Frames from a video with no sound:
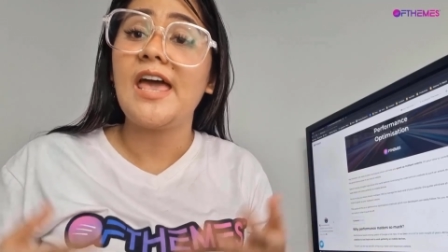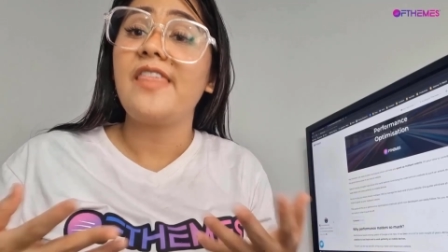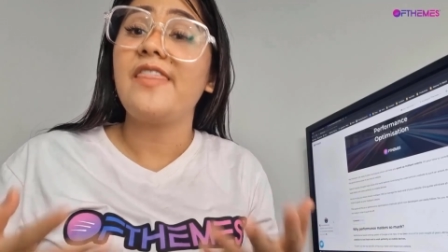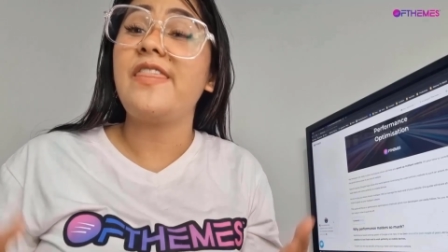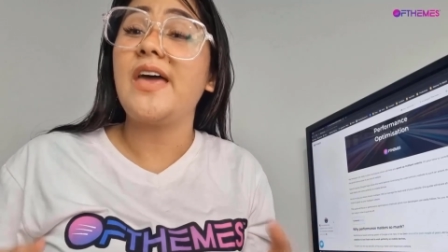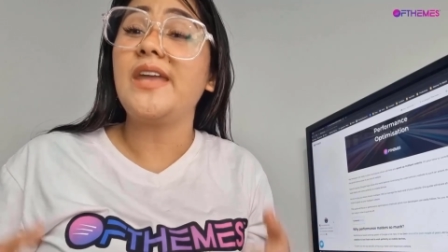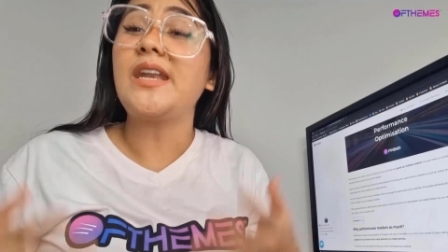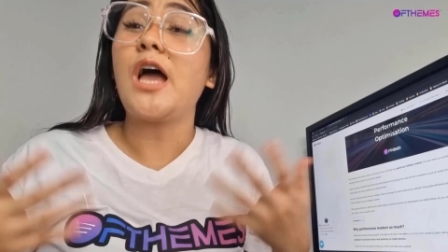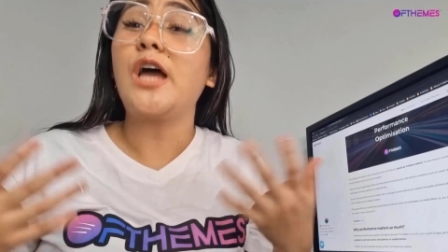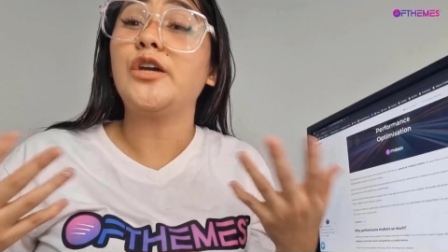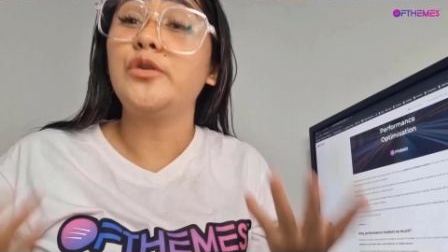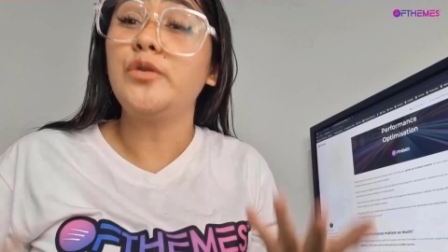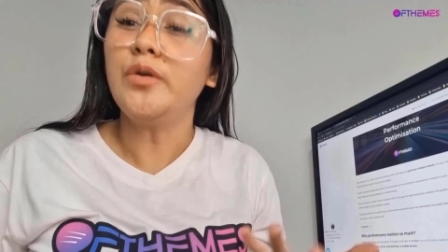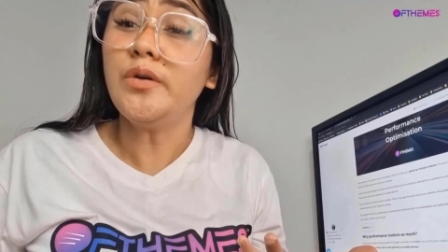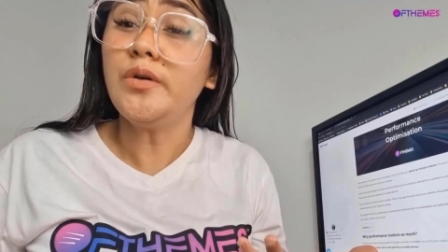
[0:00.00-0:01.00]
then
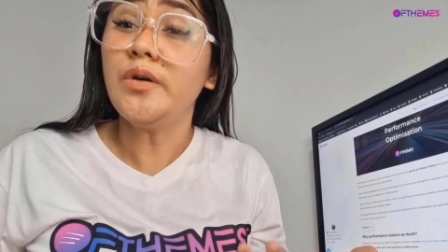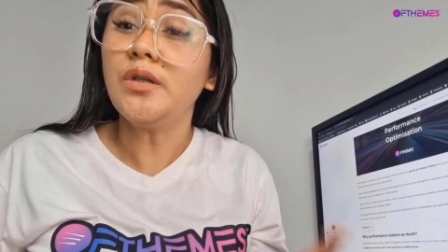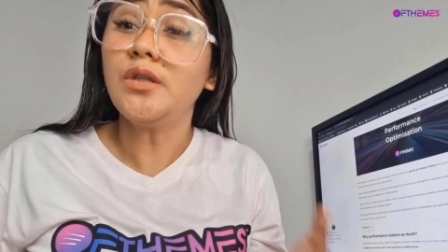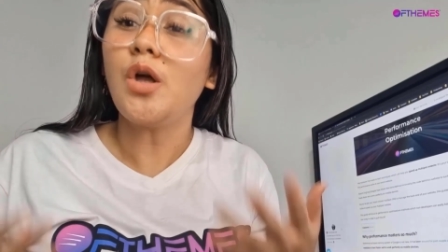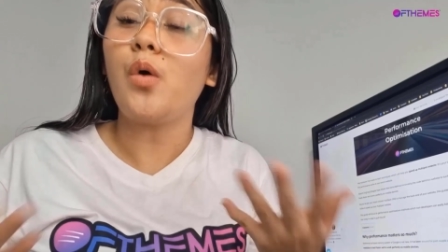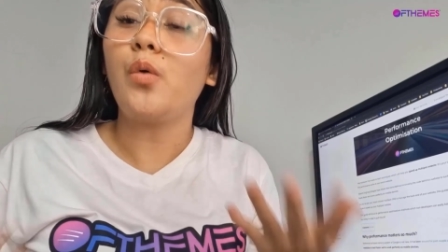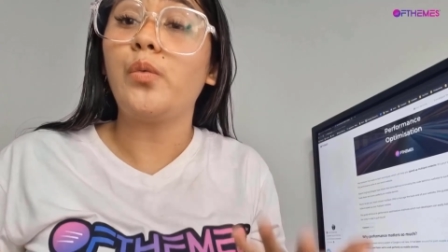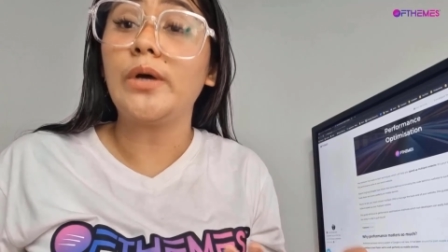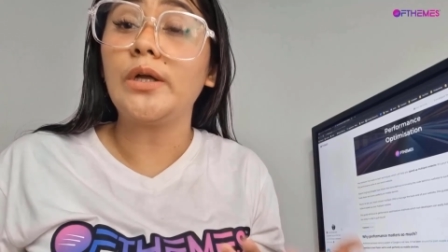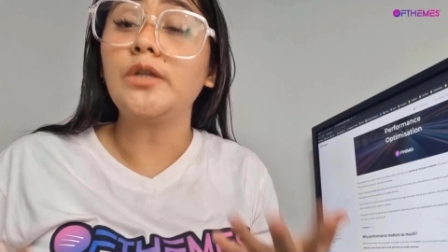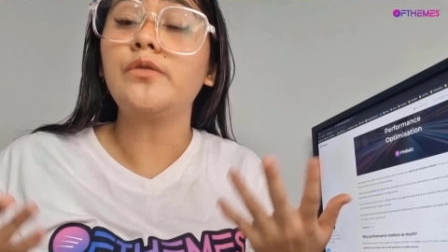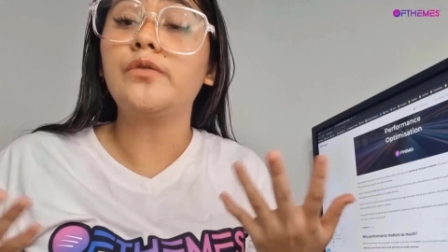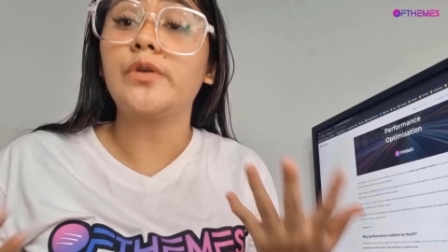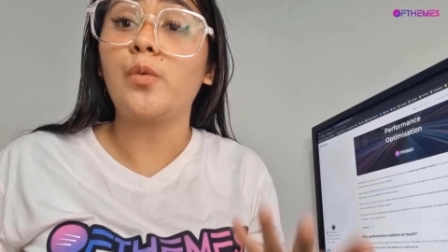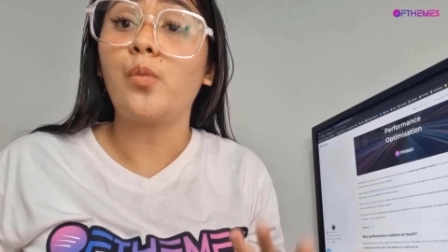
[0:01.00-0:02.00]
Google
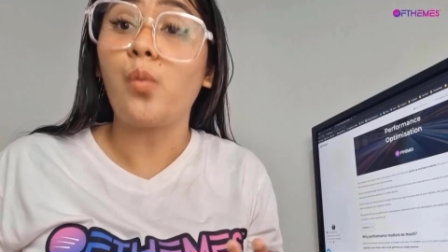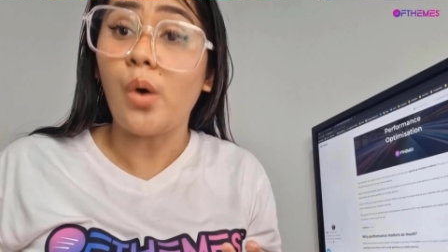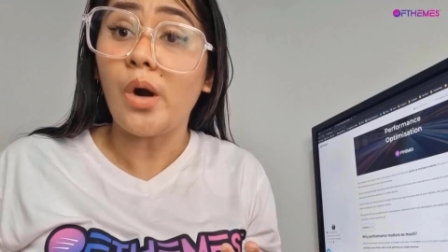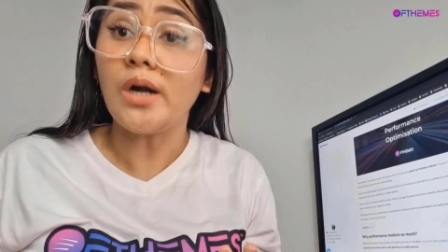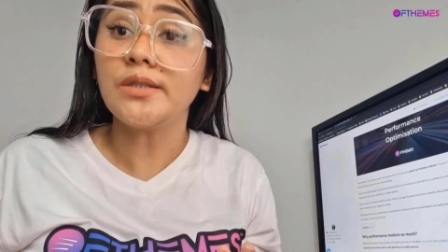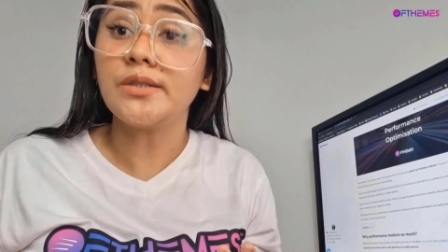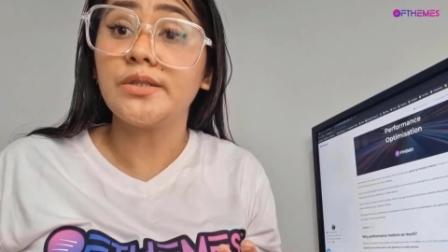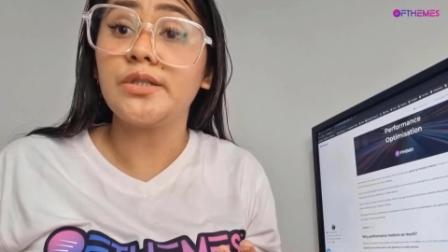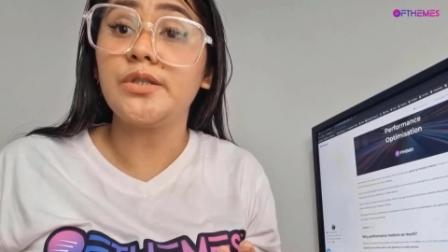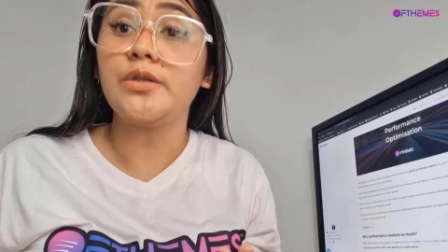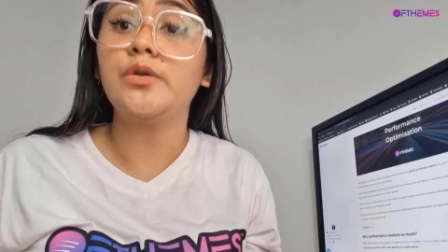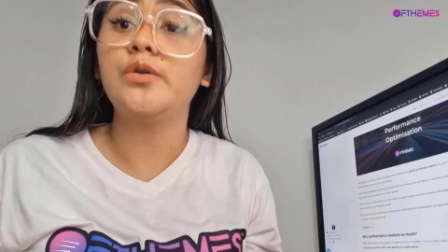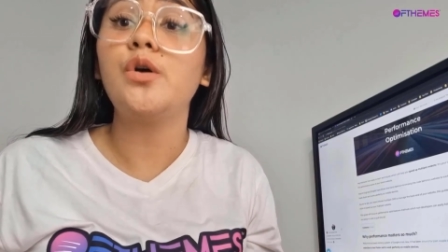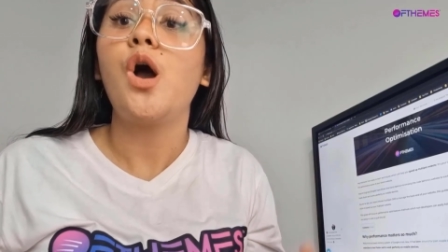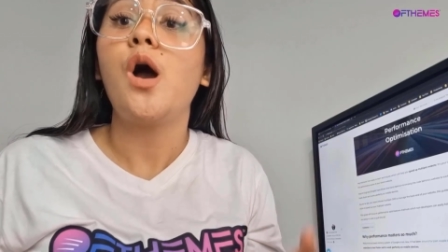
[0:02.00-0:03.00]
will reward
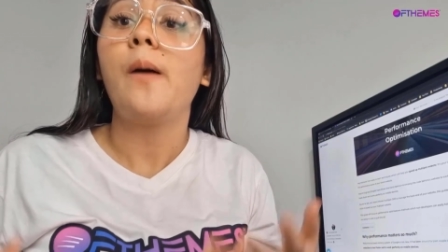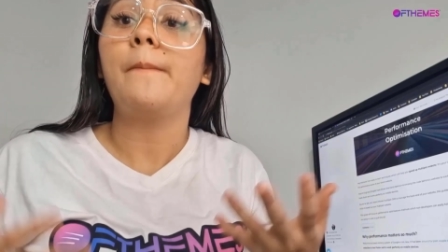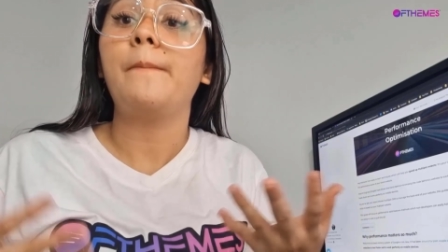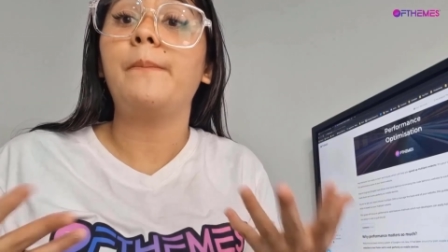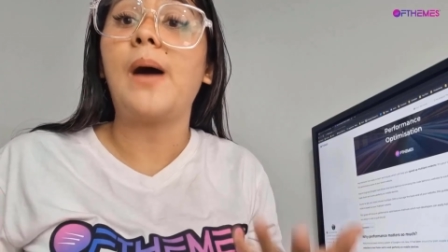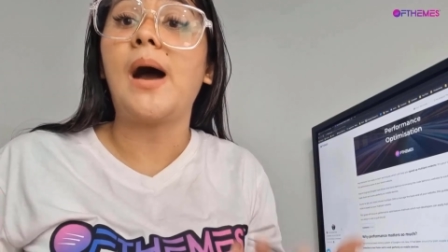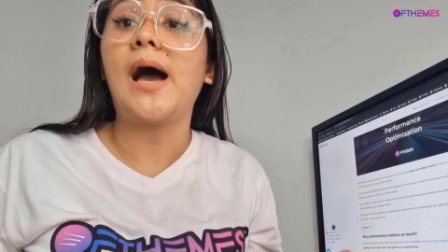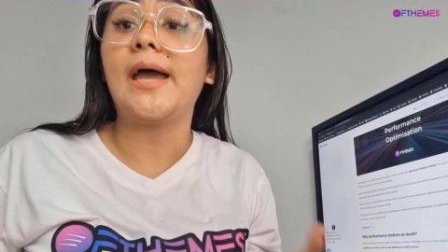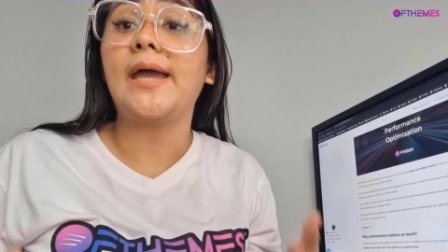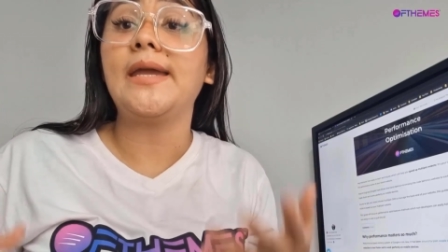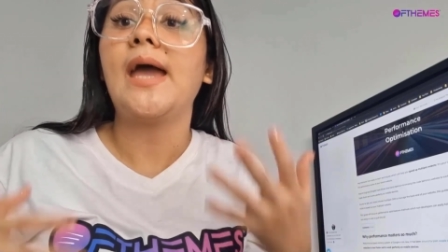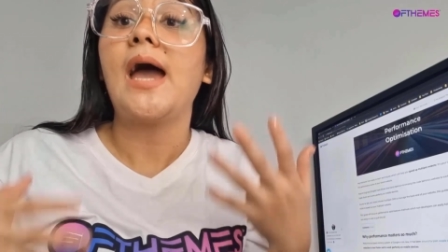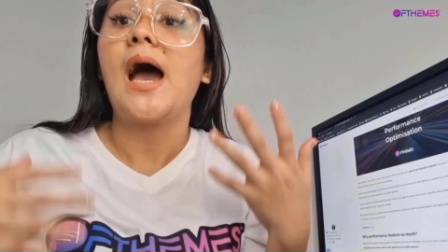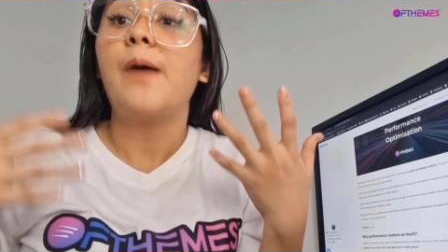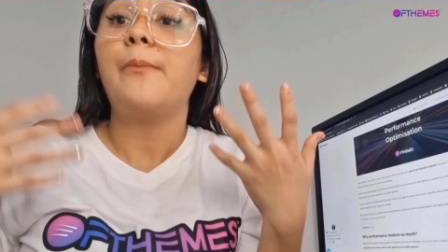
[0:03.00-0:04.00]
you by